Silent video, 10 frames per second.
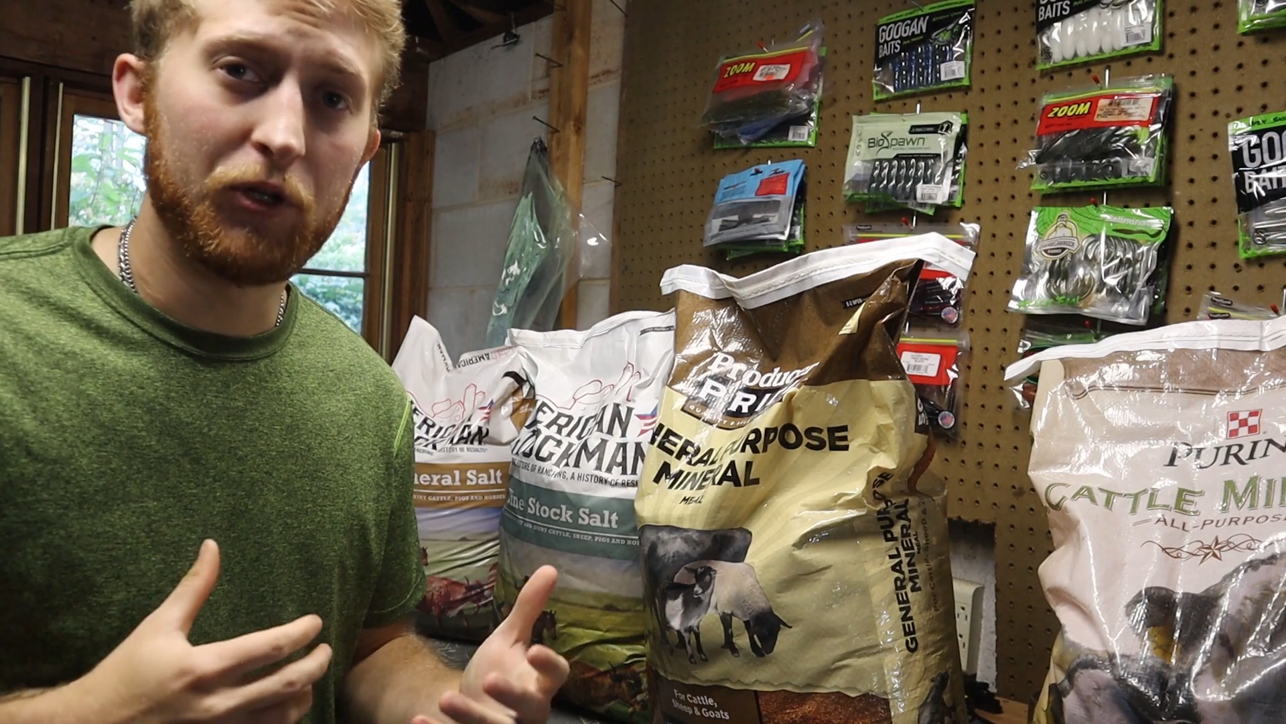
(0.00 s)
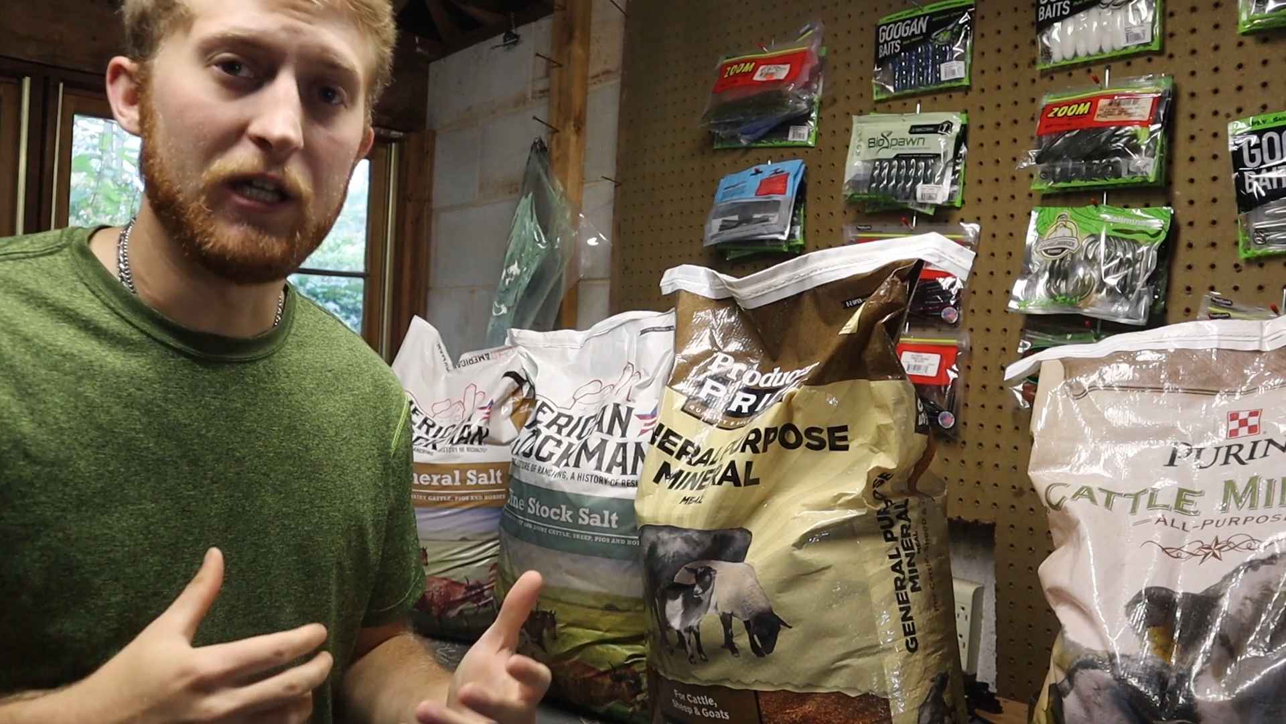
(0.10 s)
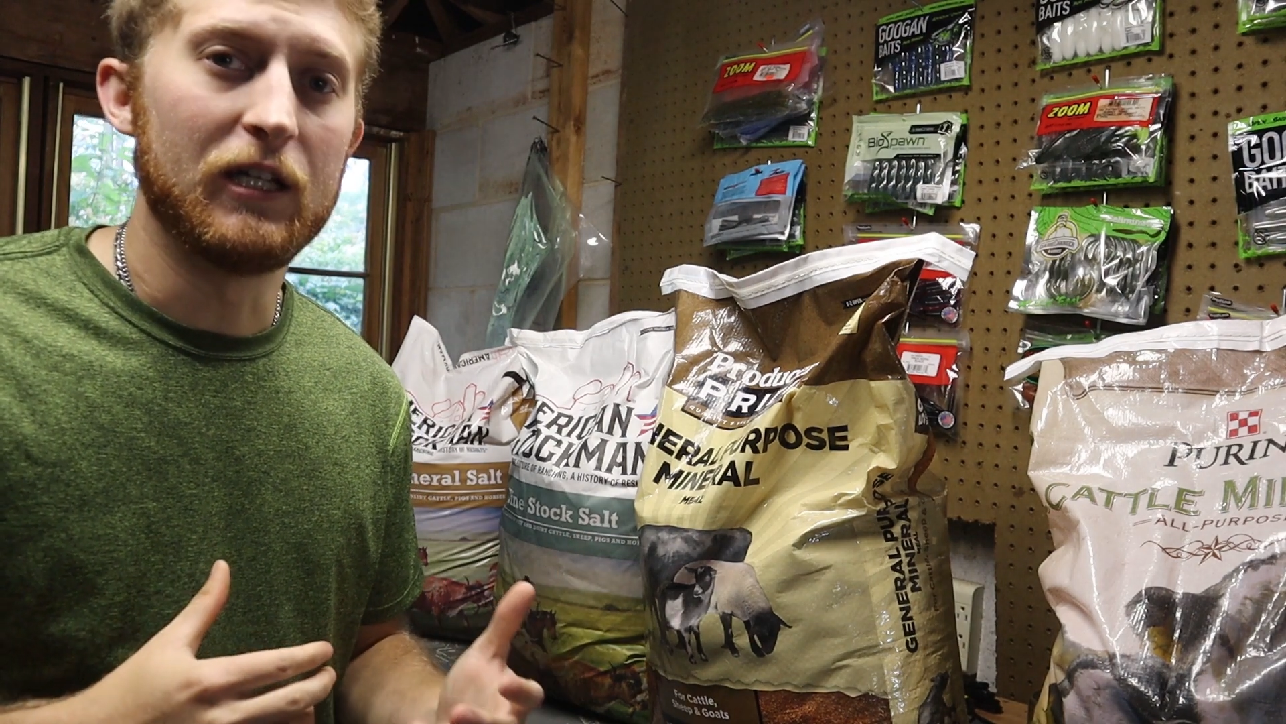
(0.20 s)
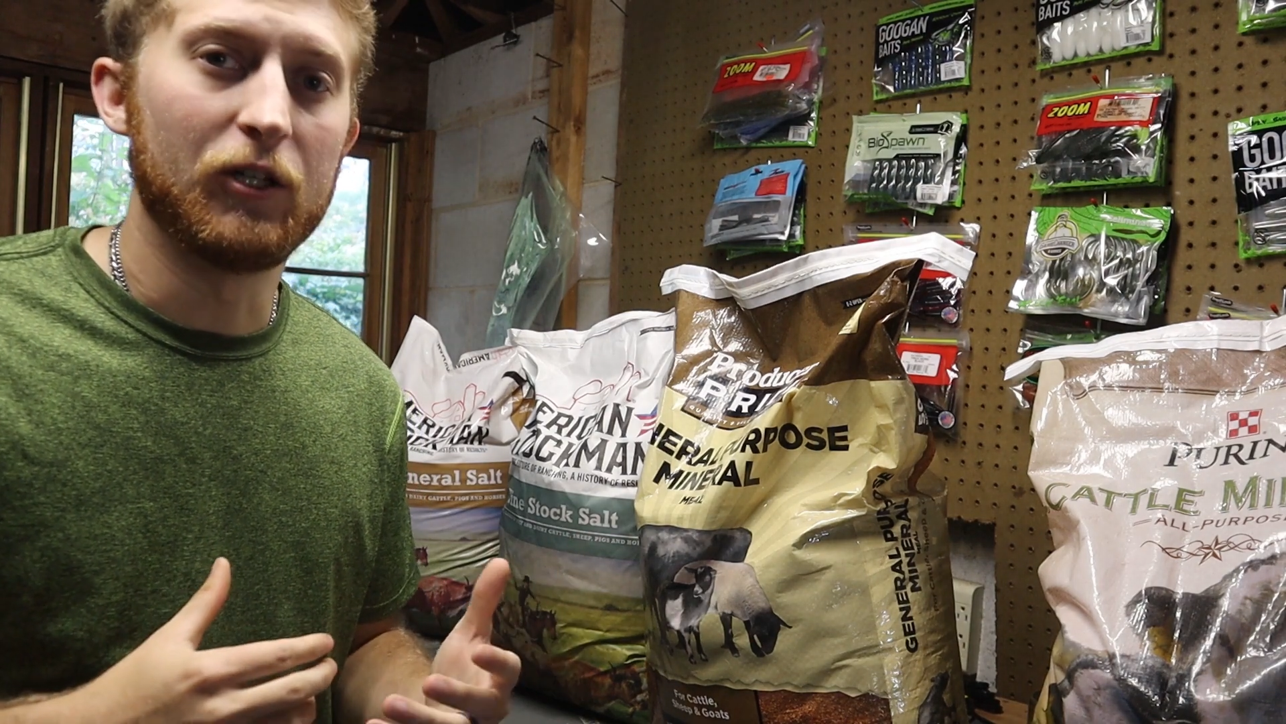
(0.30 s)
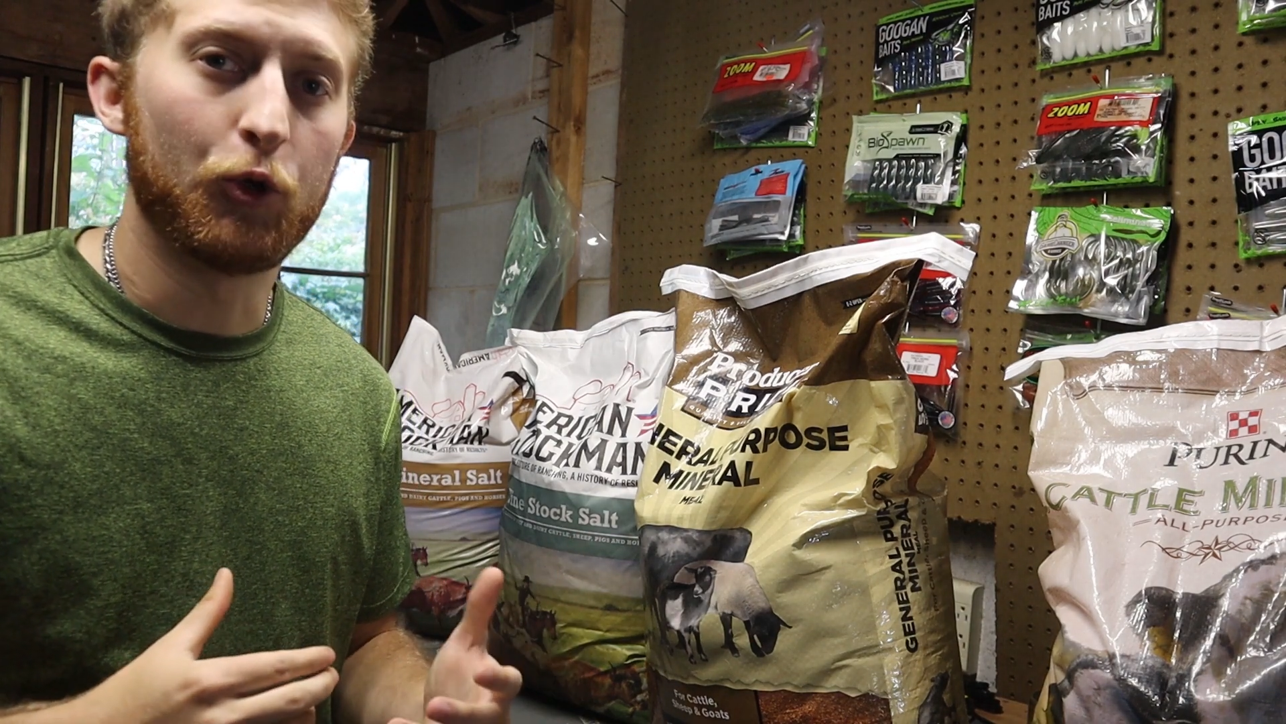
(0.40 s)

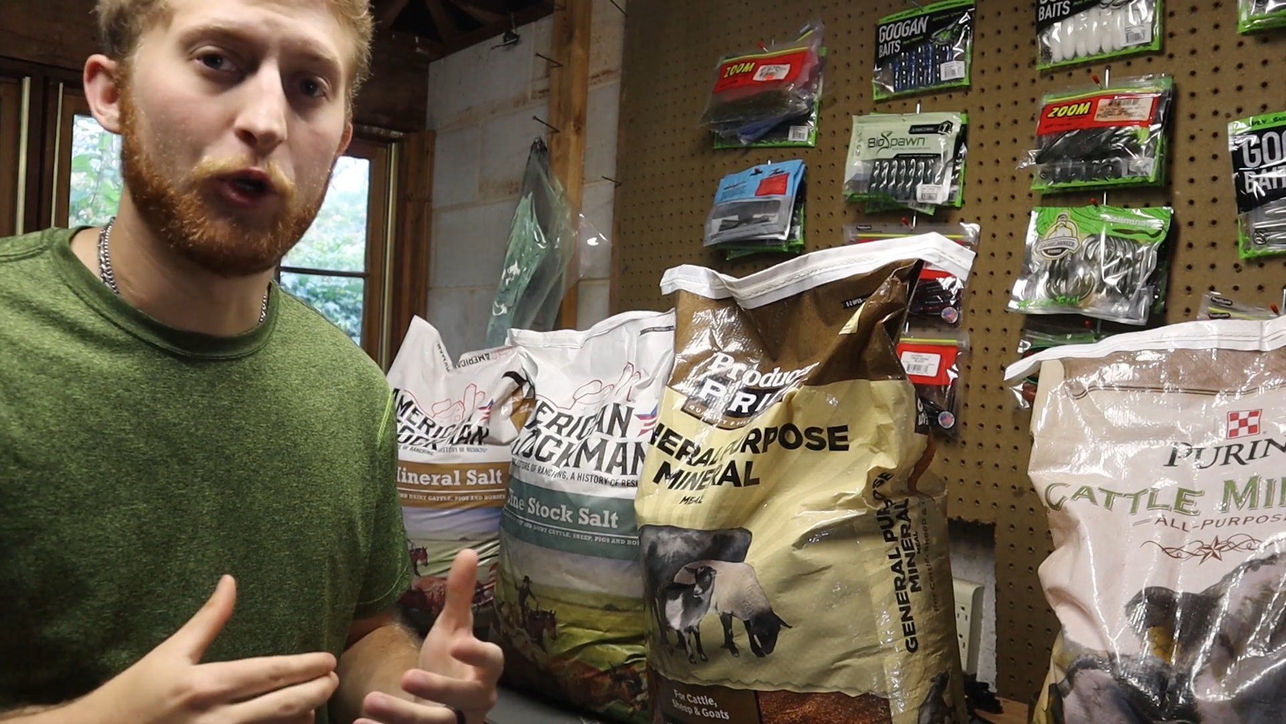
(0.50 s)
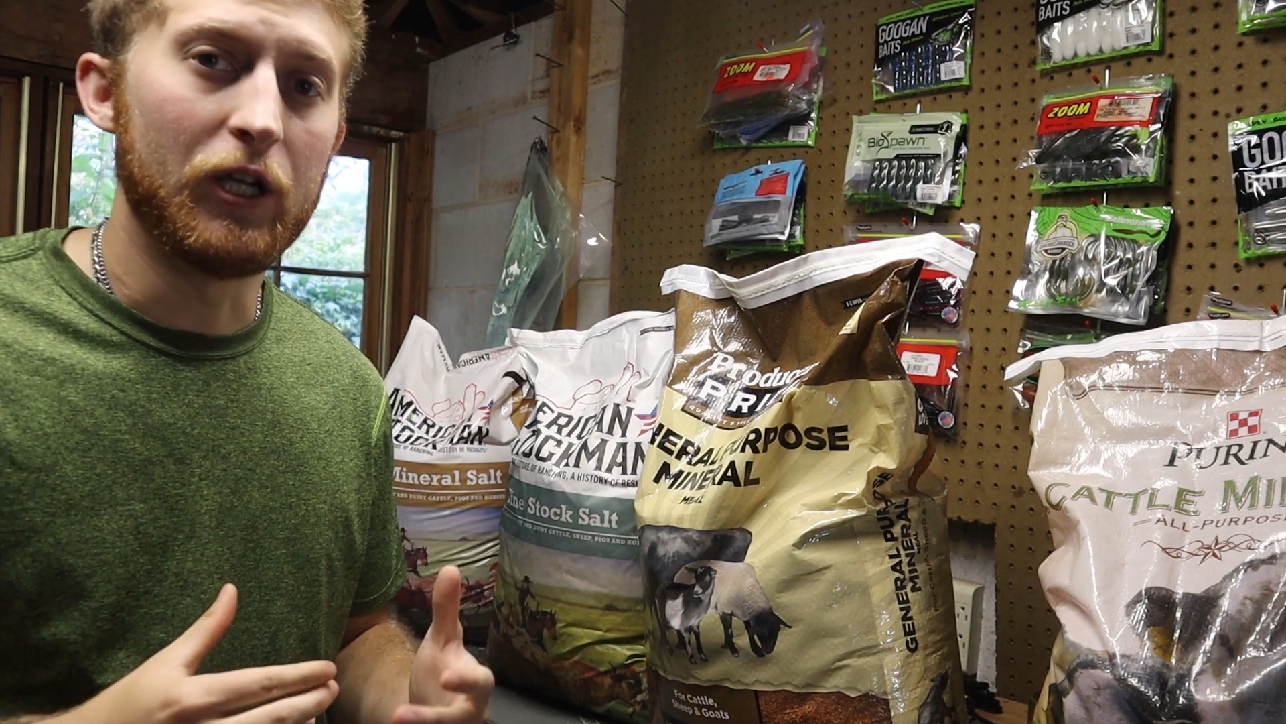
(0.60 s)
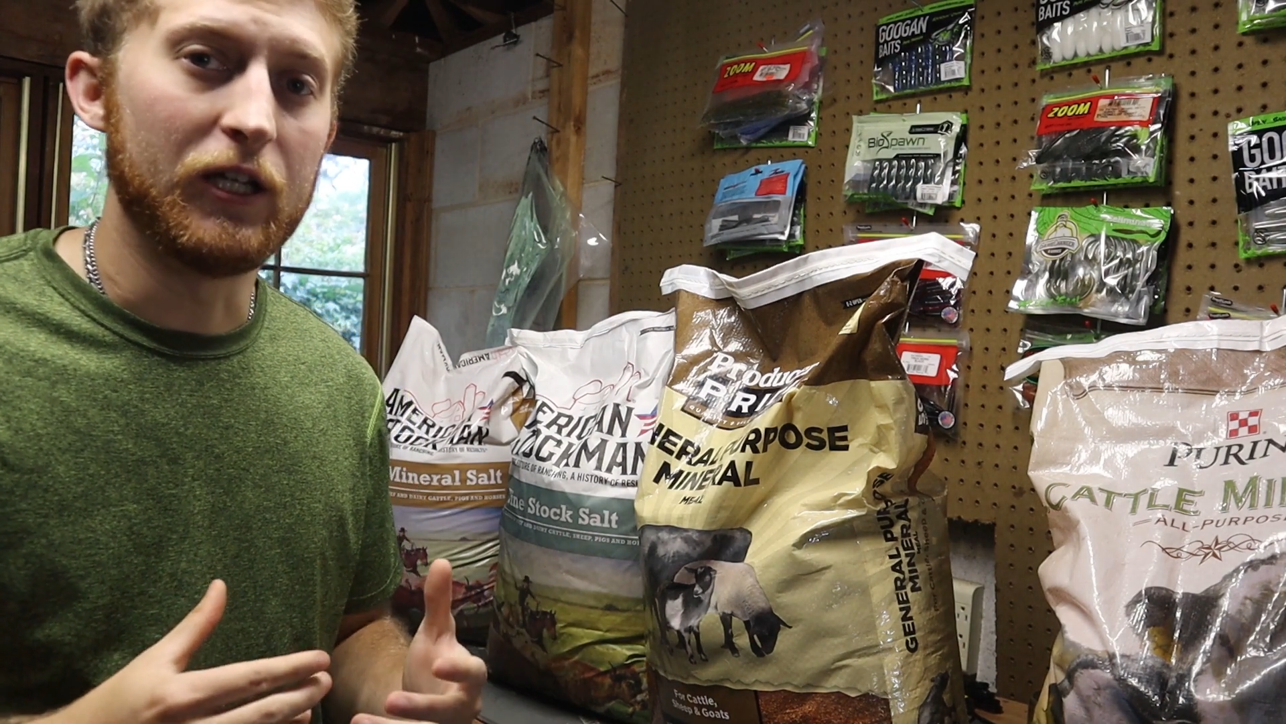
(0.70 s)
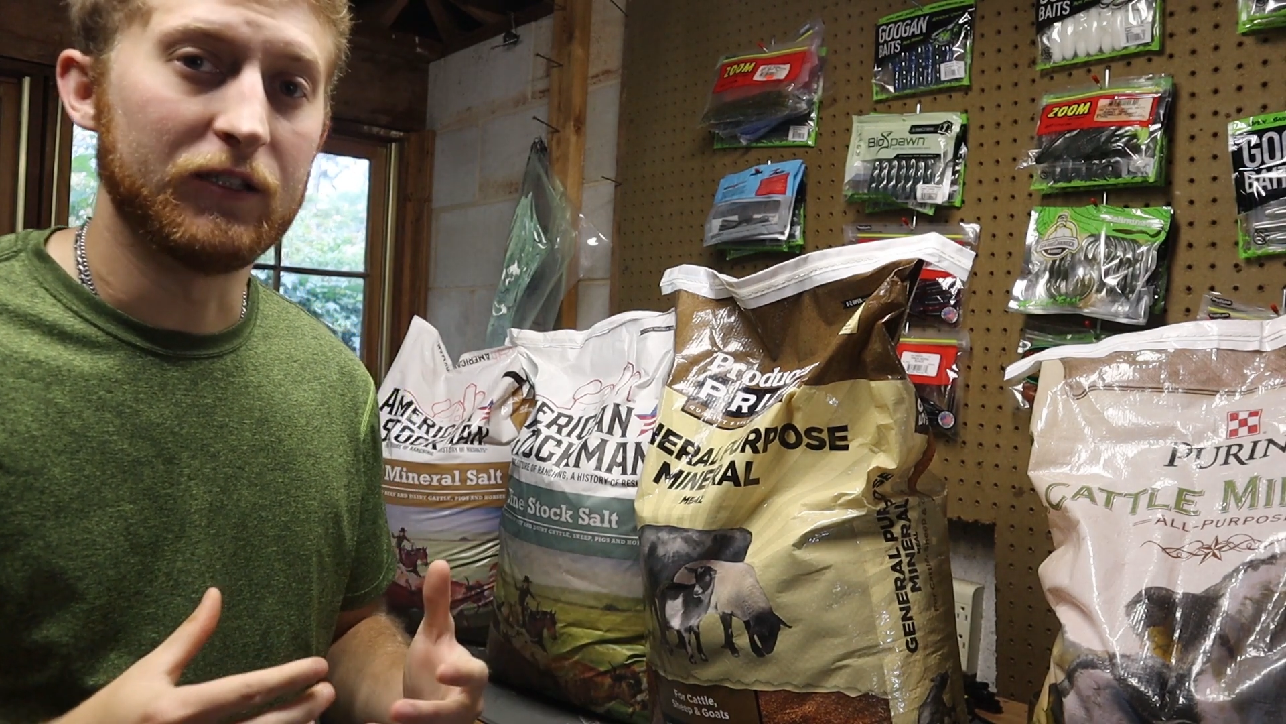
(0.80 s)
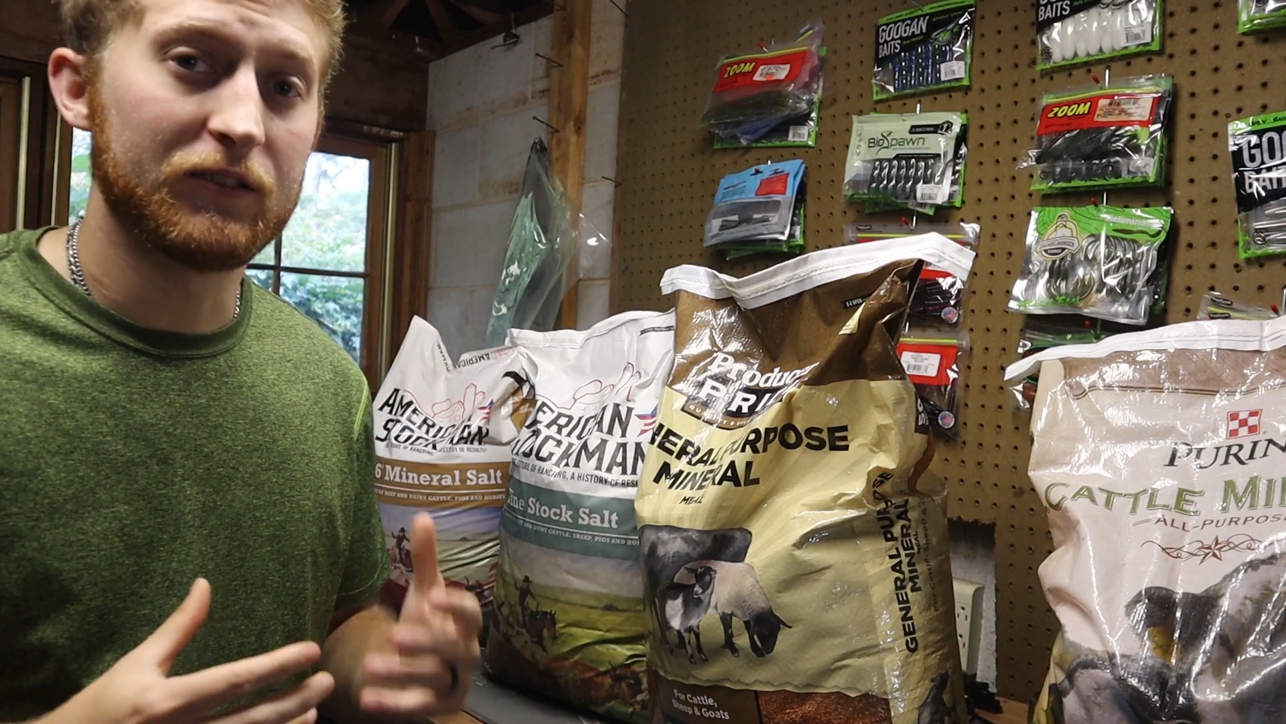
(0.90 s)
key
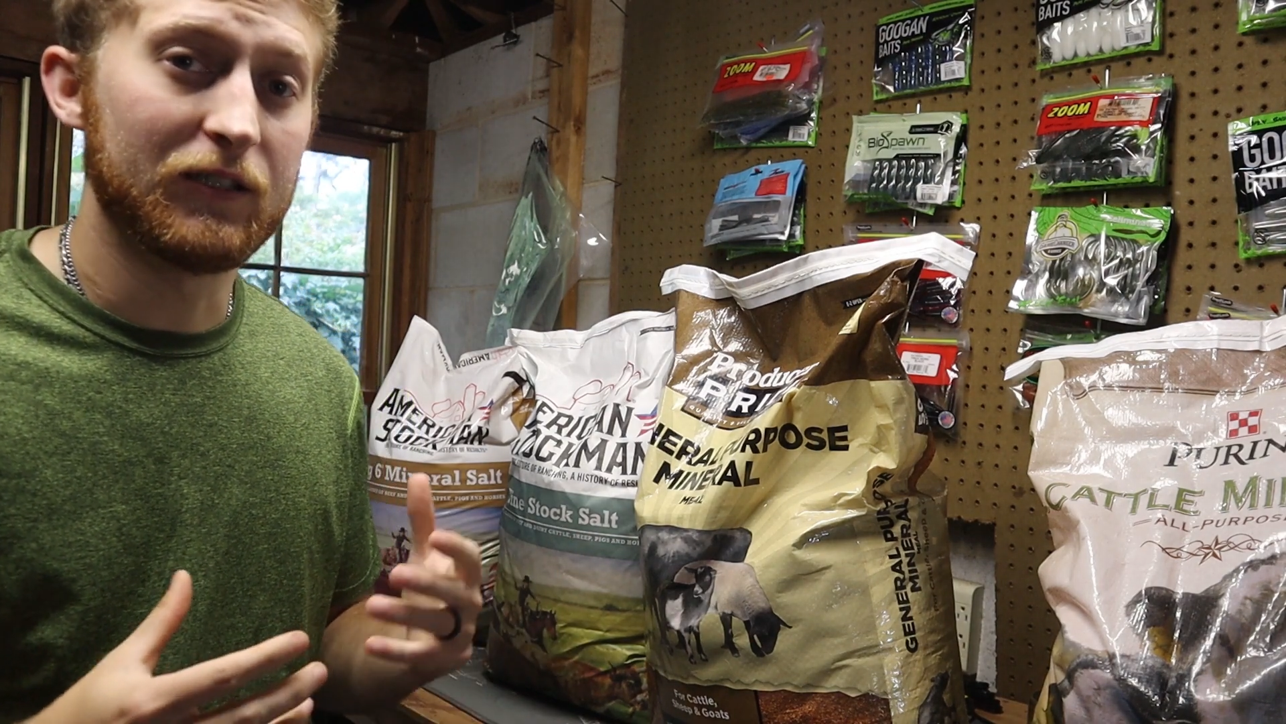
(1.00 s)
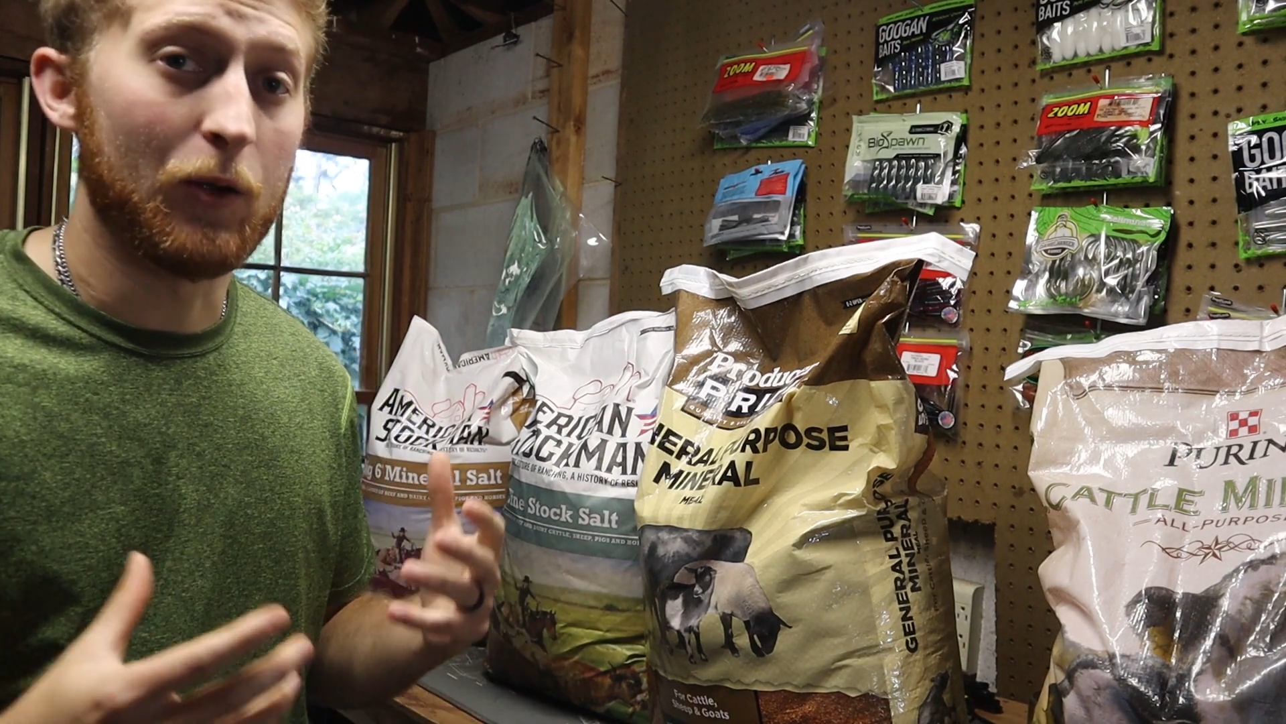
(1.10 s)
ingredients